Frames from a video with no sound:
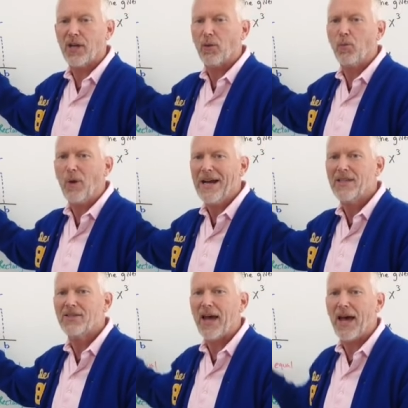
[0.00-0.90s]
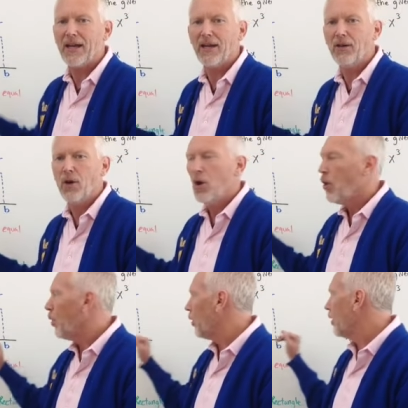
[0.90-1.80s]
say, right-sided
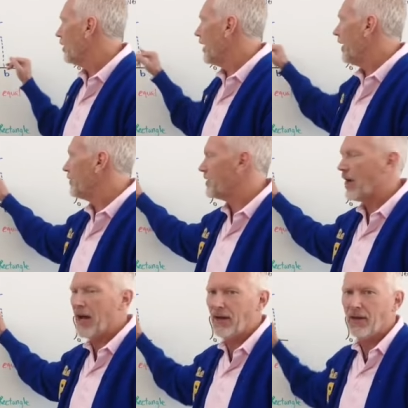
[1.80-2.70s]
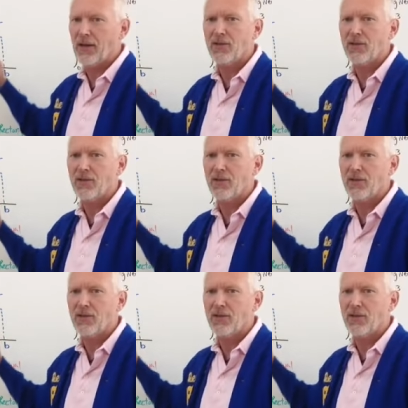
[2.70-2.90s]
or left-sided.